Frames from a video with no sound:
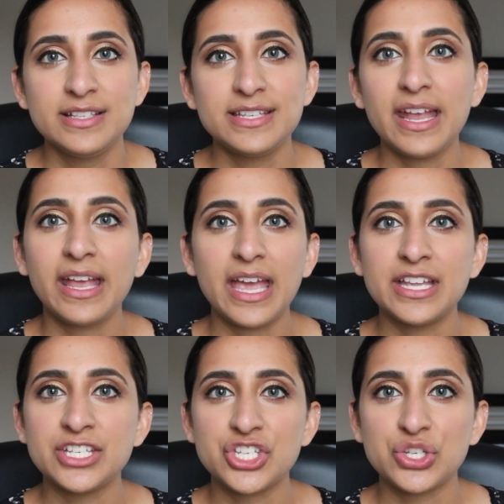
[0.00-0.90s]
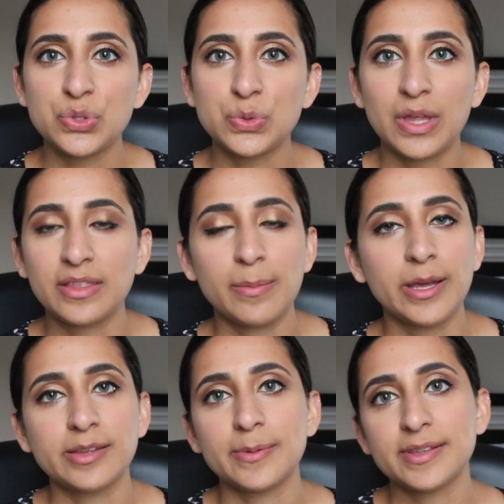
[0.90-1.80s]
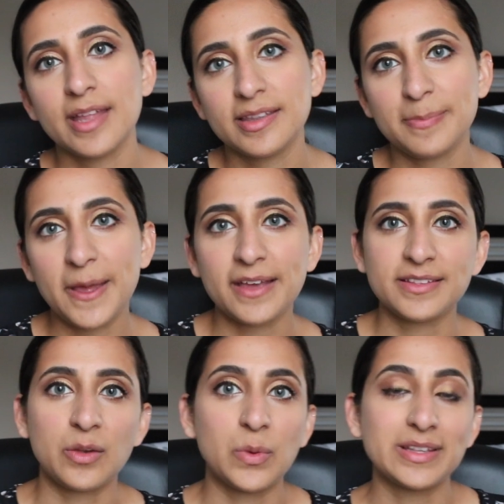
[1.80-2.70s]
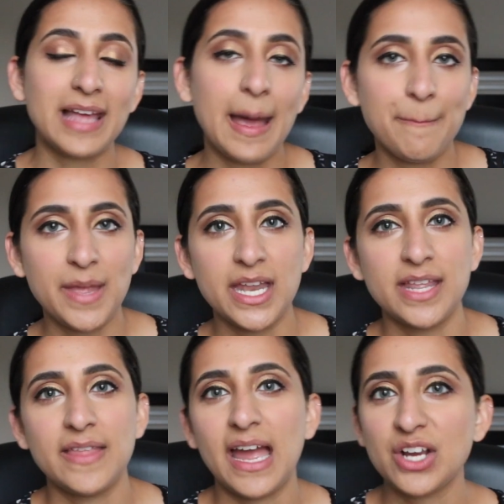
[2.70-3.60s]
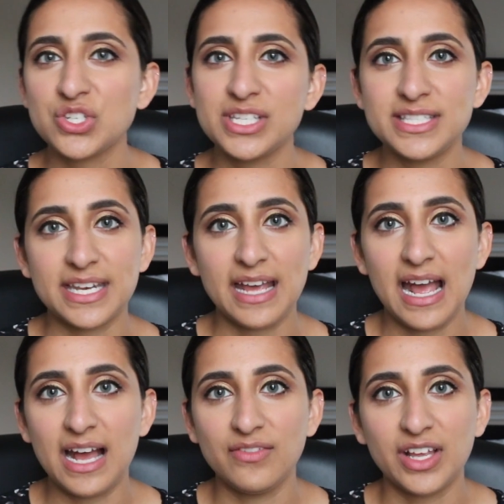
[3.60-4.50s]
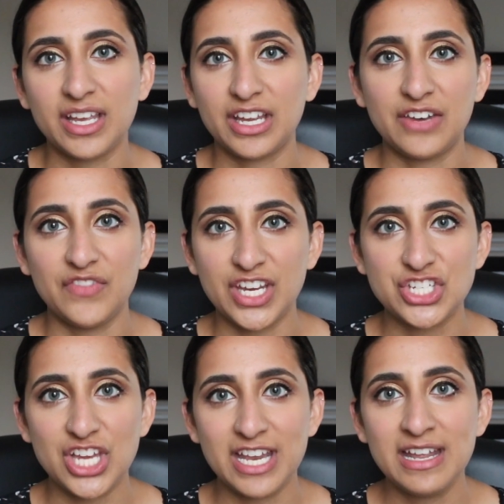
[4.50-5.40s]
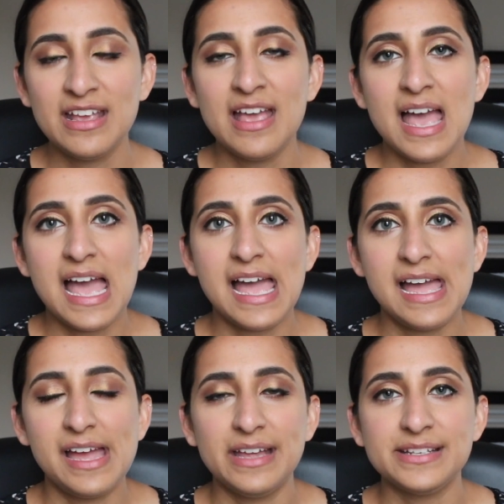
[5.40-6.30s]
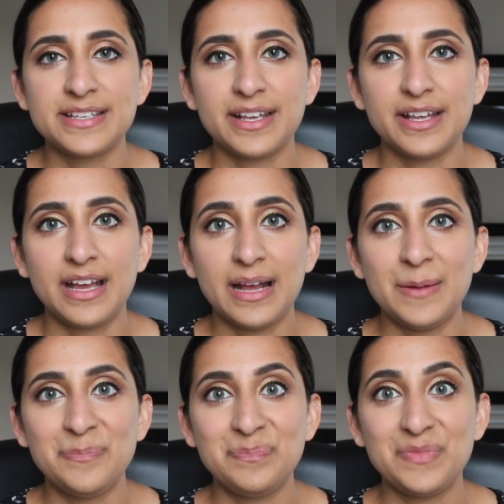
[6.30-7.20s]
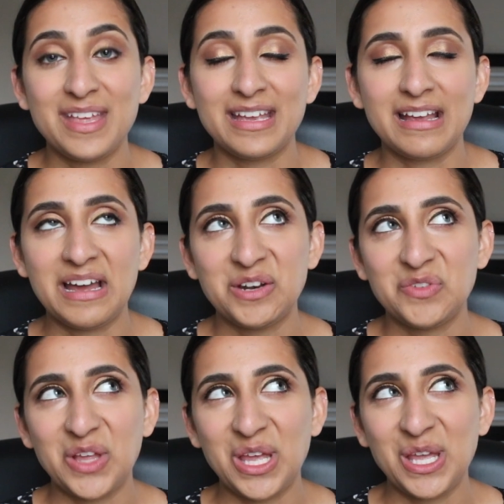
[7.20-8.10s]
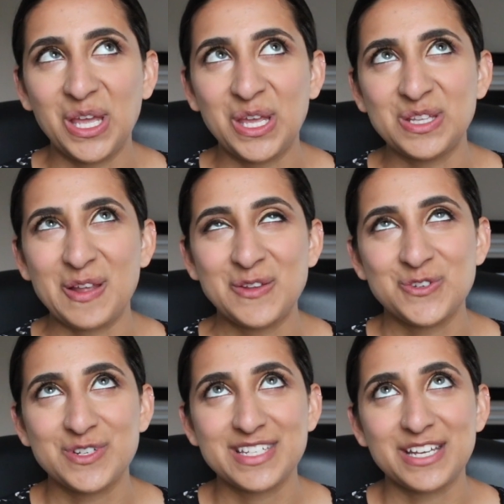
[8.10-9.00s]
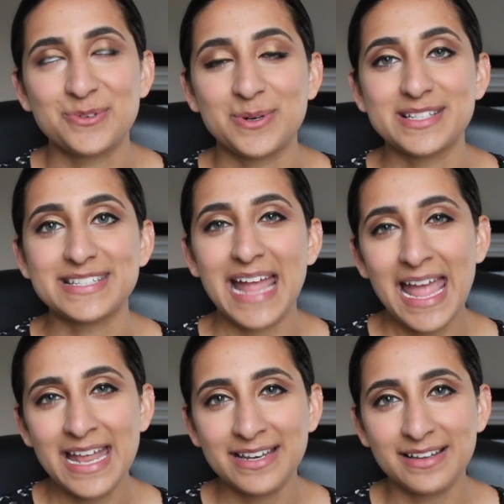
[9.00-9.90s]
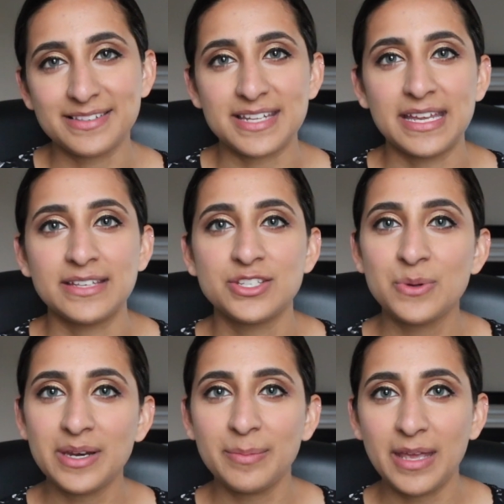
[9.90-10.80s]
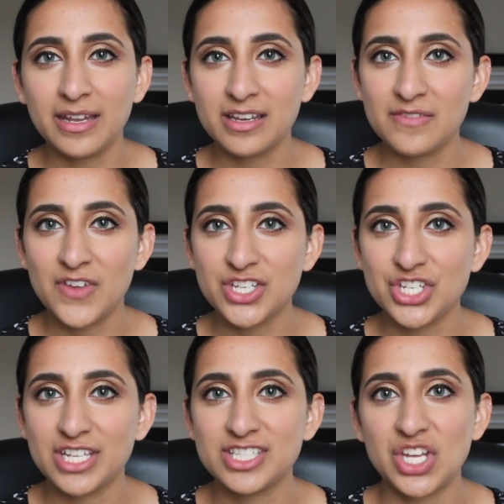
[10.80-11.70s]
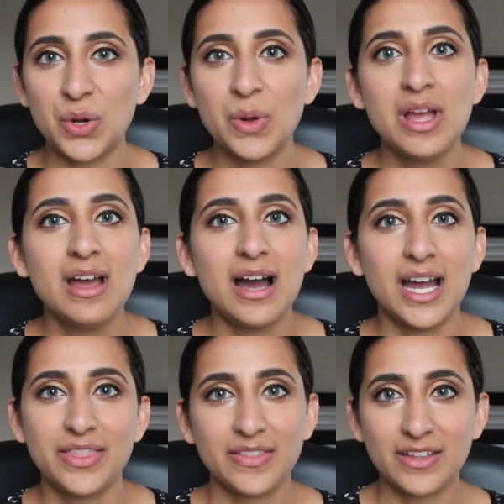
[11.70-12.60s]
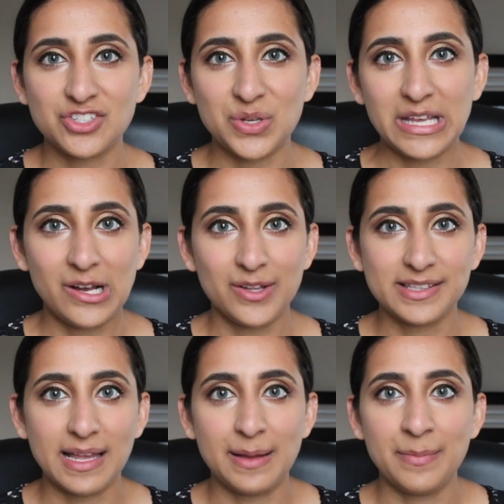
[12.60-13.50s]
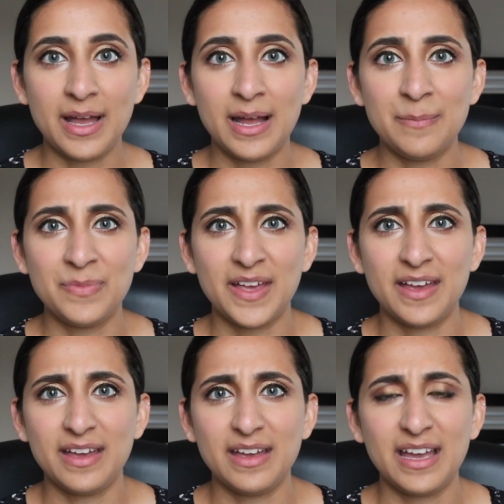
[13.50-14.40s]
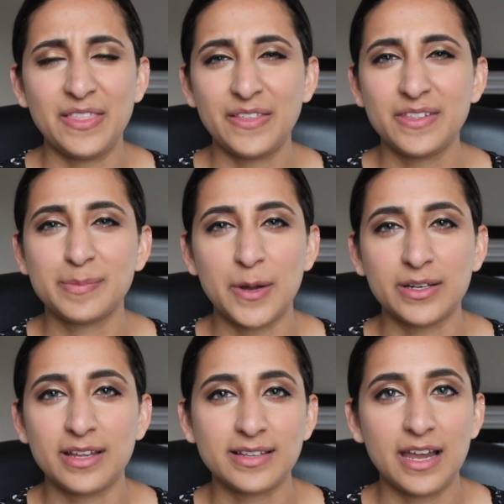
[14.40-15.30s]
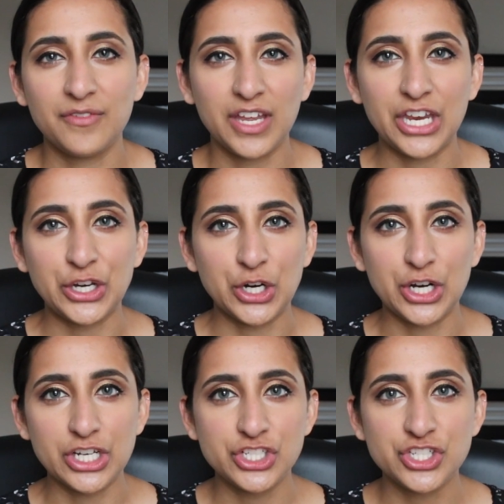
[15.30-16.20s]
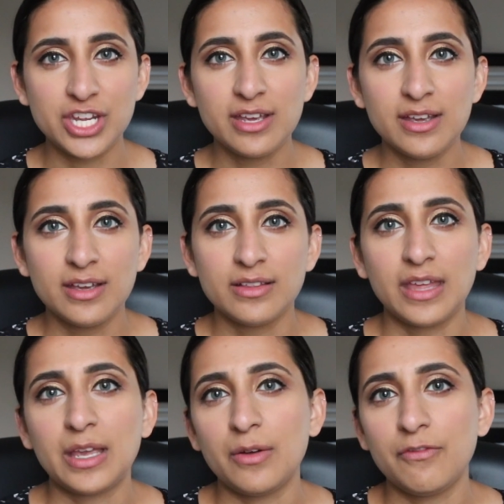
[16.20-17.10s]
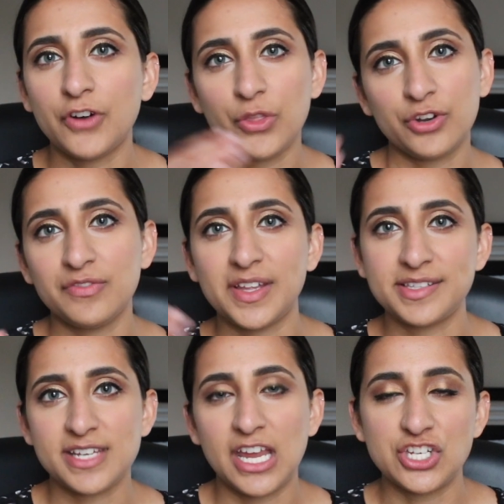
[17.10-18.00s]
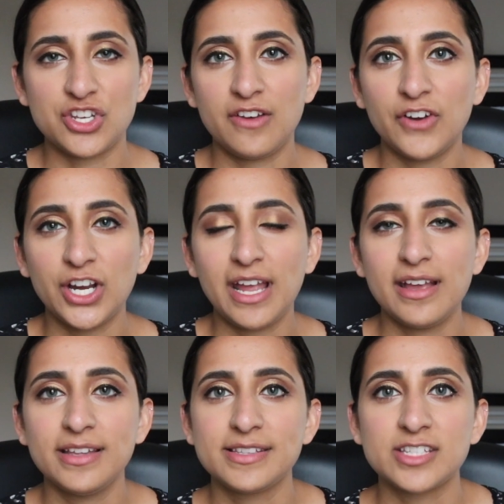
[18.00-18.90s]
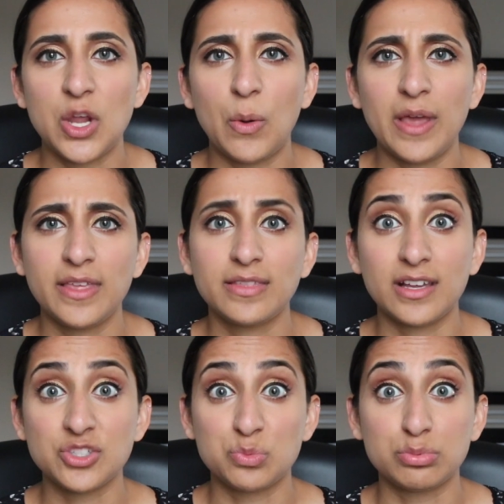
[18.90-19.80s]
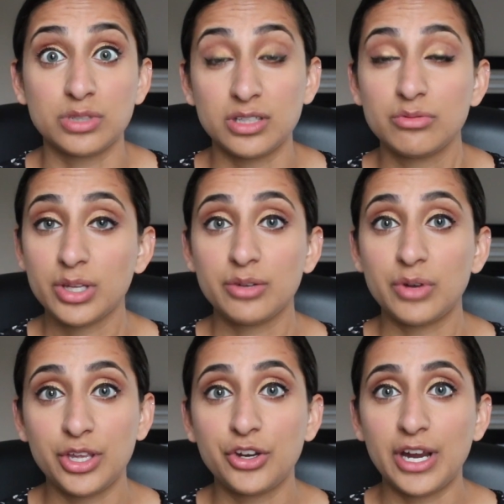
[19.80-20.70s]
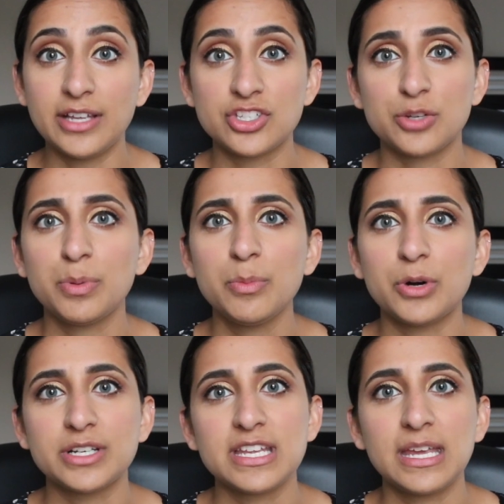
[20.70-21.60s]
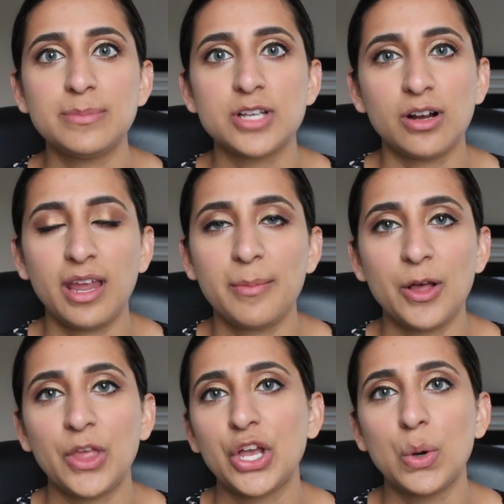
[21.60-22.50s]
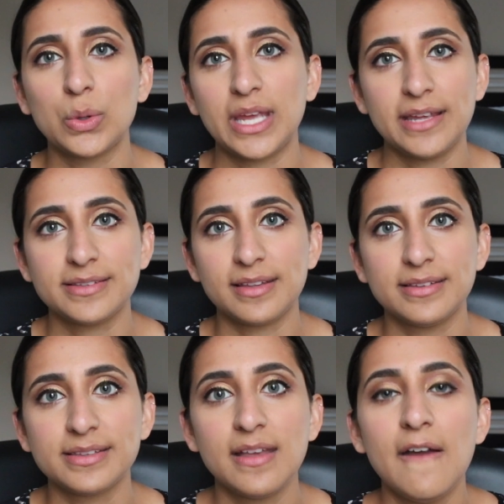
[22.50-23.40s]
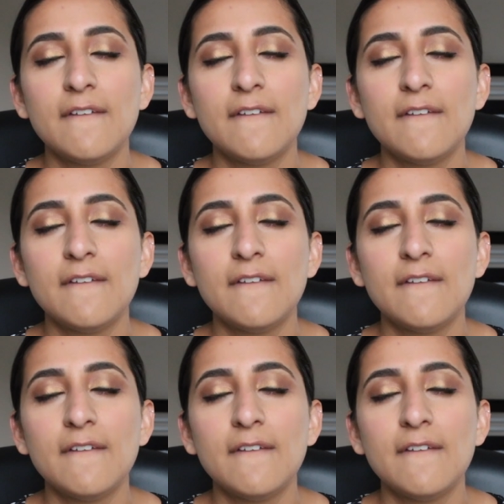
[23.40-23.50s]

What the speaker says: dig into like the possible suspects and what's happened, and they actually didn't have like a conviction, and it kind of like is interesting towards the end because they do end up getting a conviction. So I think that's really awesome. That I think this podcast kind of like encouraged like further investigation of her case. So I think that's really, really, really great and super important to keep talking about like cold cases